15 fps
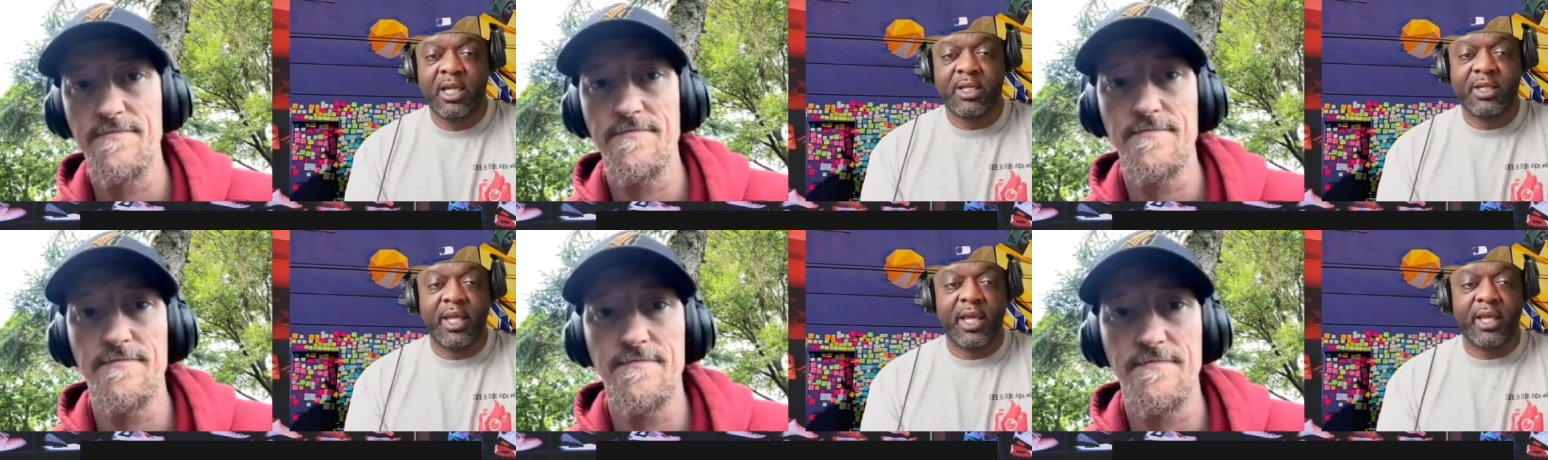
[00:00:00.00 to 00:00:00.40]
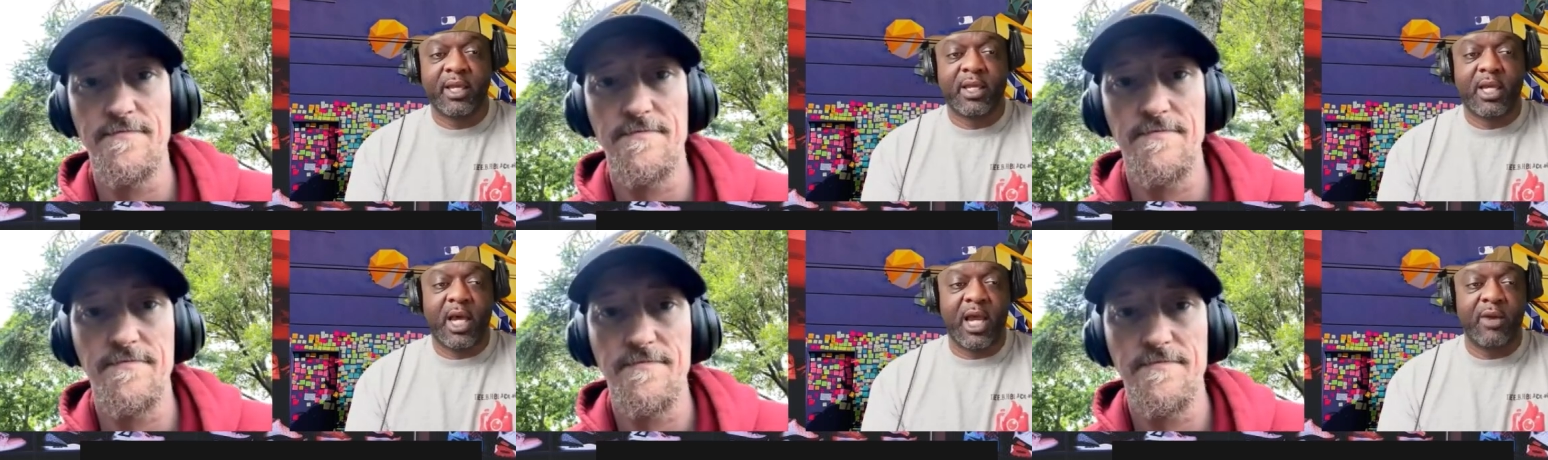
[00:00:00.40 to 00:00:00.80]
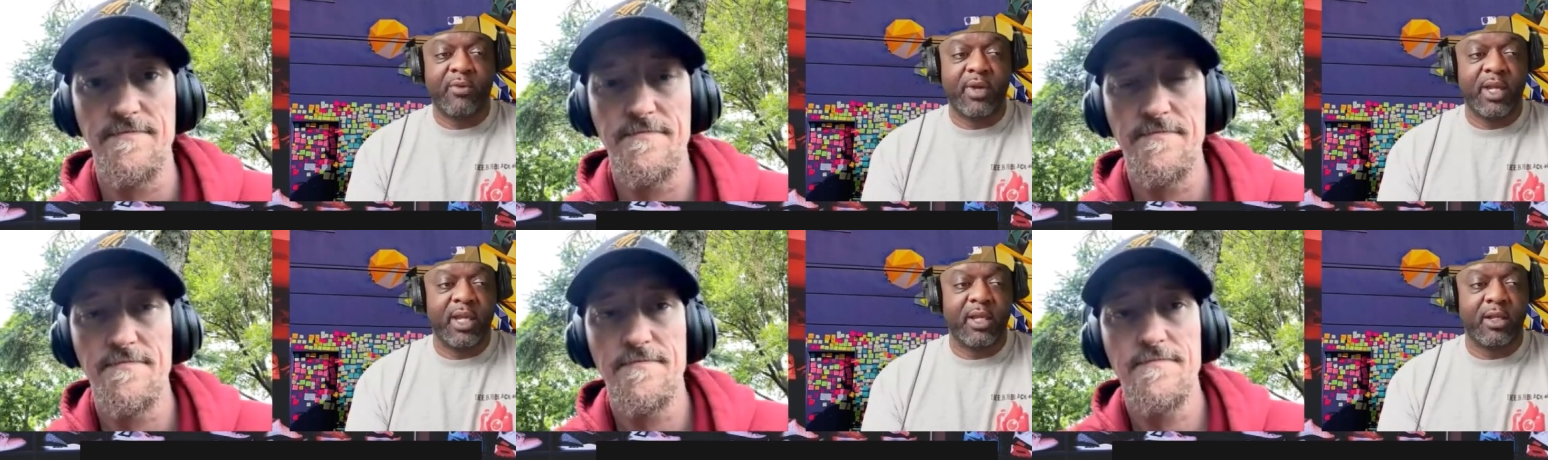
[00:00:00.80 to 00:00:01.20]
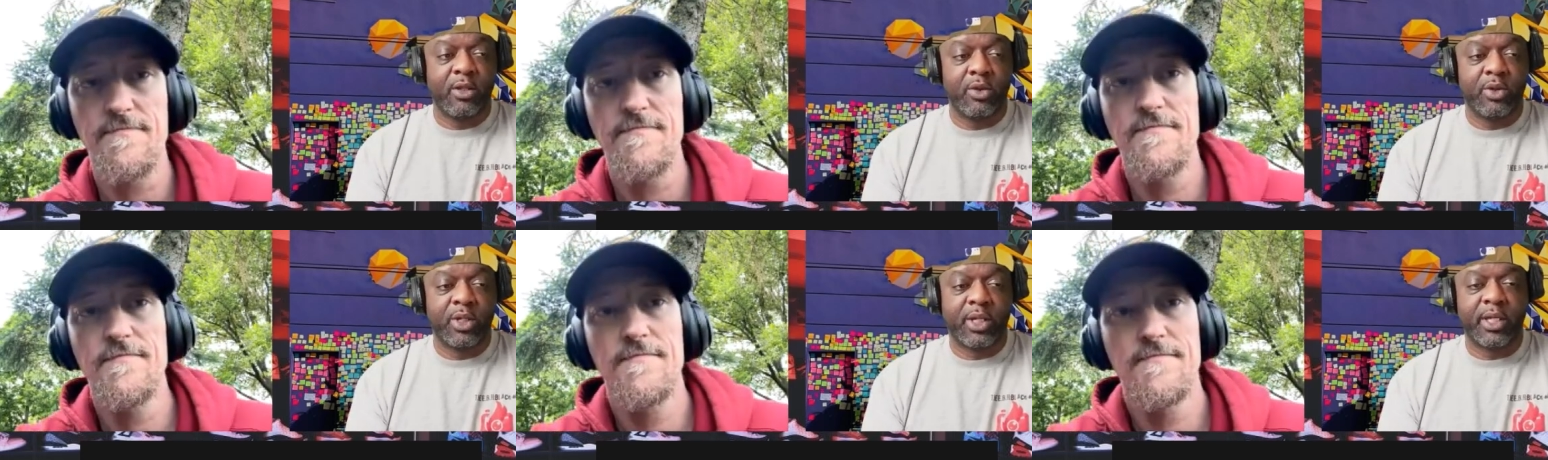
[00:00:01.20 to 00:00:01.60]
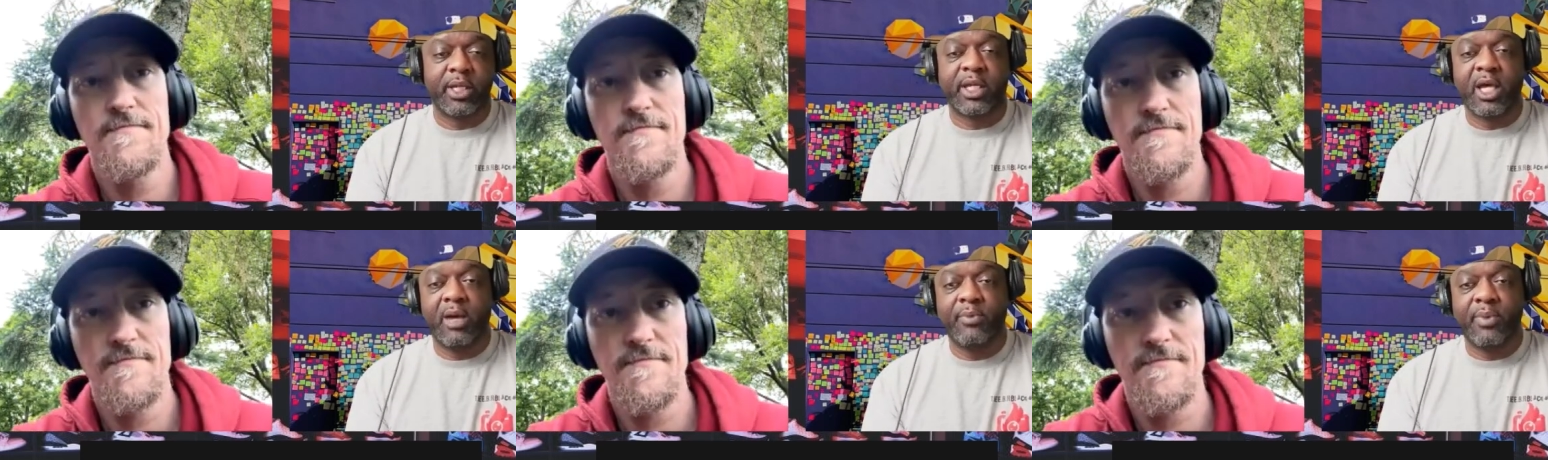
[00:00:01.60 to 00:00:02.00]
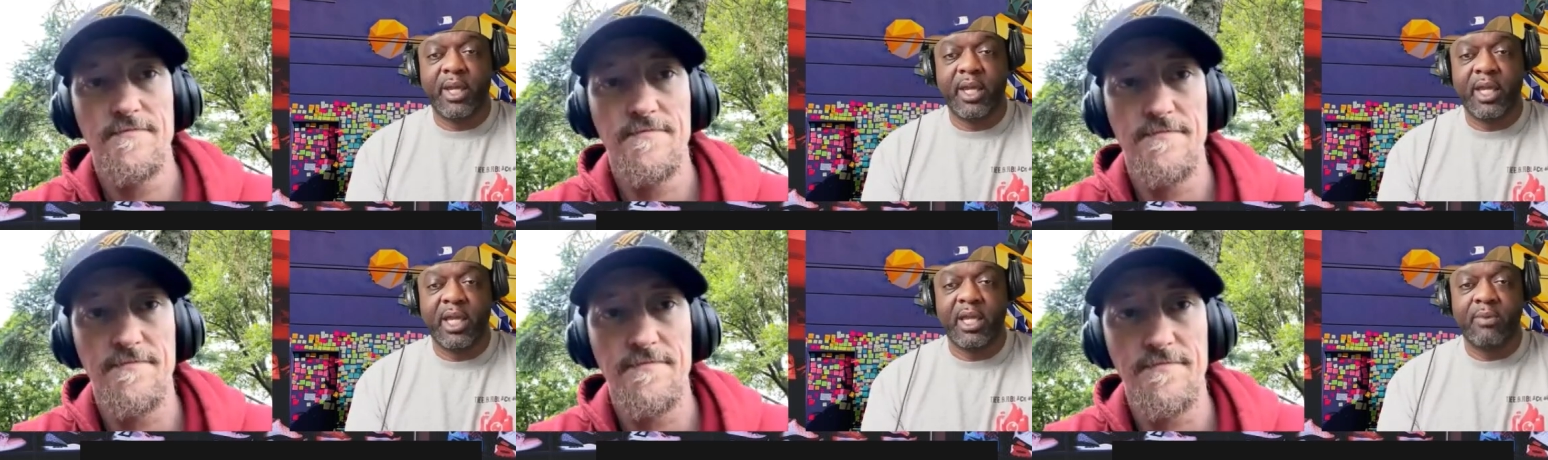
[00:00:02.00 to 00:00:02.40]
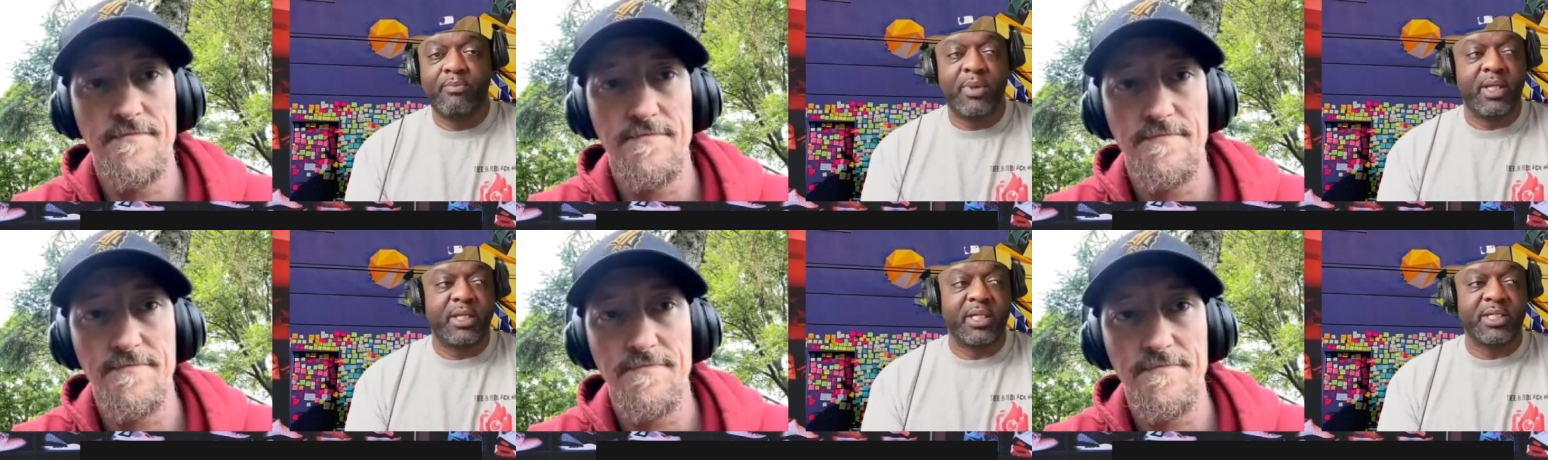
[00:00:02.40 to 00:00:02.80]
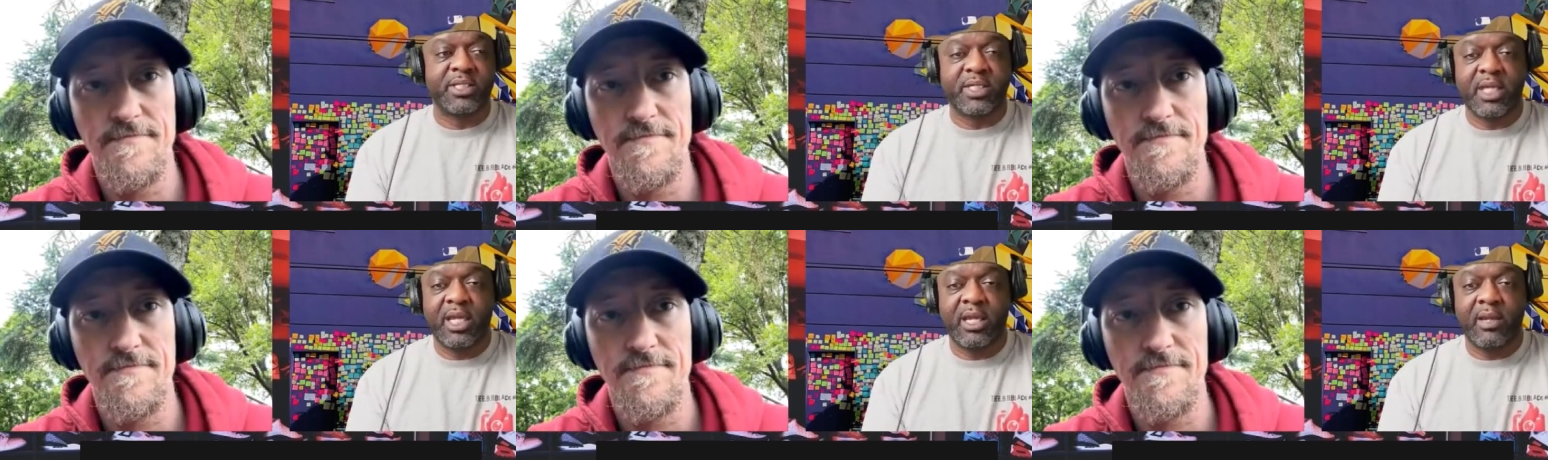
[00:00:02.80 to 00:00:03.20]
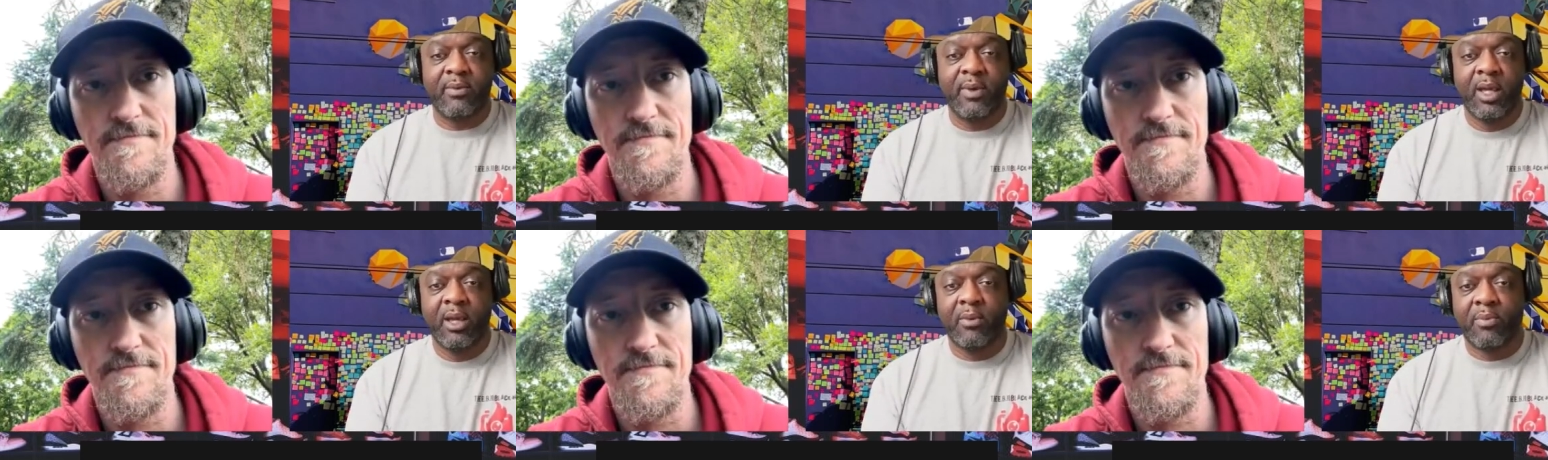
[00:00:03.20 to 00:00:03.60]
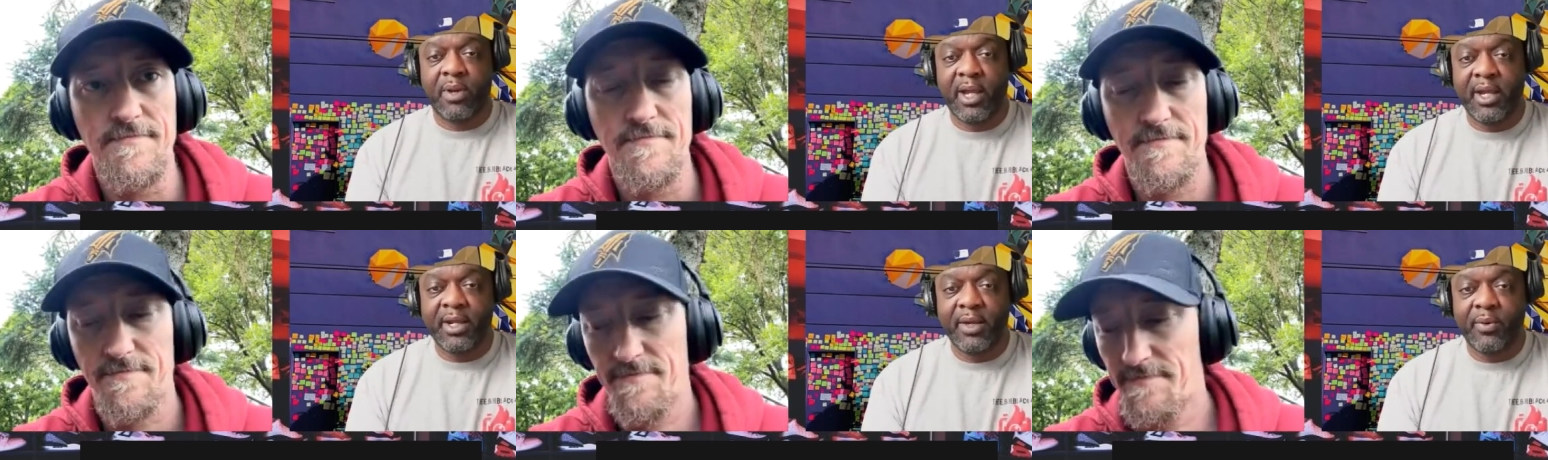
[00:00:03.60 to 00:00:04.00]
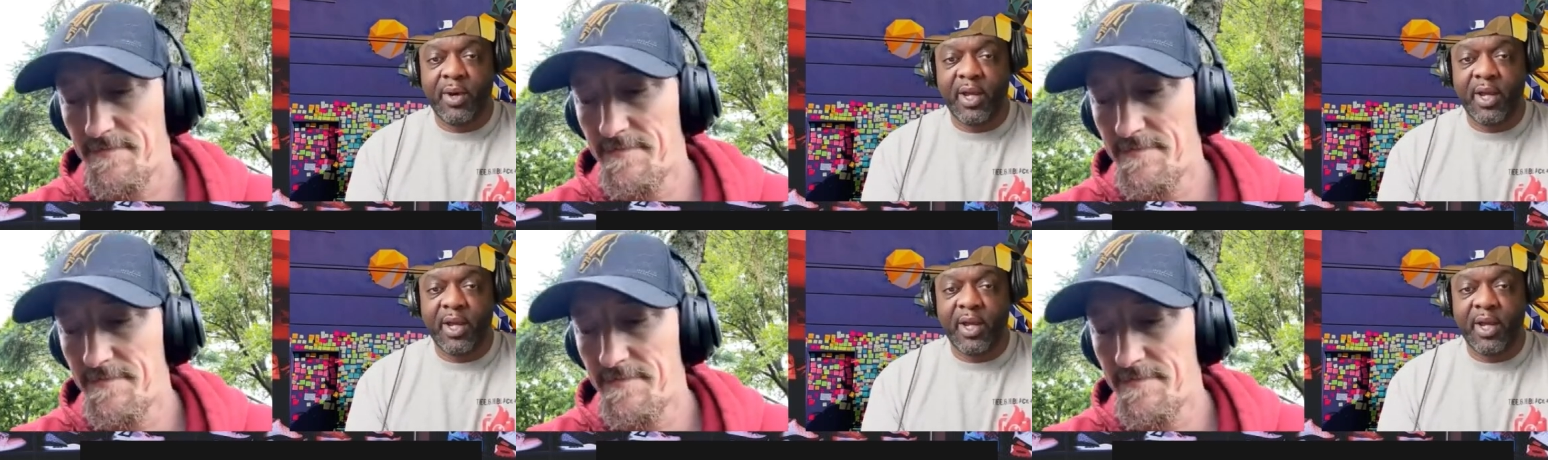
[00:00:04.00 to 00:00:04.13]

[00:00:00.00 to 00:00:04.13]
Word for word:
Speaker 1: that Kyrie and Luka can come in and beat this team playing the way